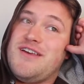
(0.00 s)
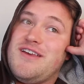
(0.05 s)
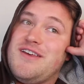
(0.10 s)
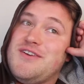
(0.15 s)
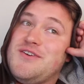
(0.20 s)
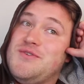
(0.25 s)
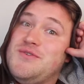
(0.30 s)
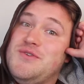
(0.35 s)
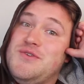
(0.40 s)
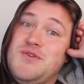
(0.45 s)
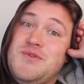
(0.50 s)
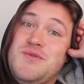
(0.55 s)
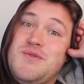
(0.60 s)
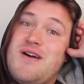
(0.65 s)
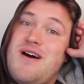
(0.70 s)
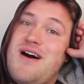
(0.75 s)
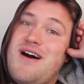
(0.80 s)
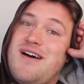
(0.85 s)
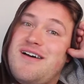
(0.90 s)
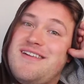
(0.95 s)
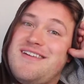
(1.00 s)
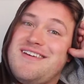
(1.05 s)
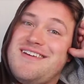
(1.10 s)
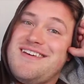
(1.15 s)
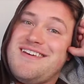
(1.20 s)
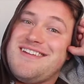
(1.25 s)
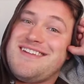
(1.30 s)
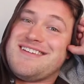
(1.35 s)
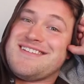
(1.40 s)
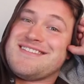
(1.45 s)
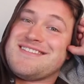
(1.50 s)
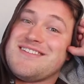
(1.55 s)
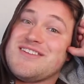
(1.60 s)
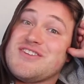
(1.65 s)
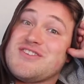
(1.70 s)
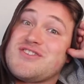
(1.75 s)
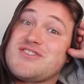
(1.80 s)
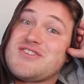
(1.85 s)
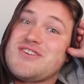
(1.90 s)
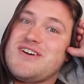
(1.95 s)
You do not. It is
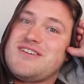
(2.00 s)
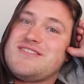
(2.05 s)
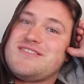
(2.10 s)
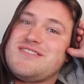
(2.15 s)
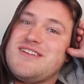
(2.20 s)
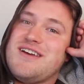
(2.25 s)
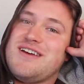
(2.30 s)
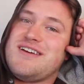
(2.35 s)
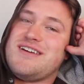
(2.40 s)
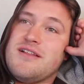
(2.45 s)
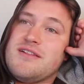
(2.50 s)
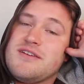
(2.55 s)
disgusting.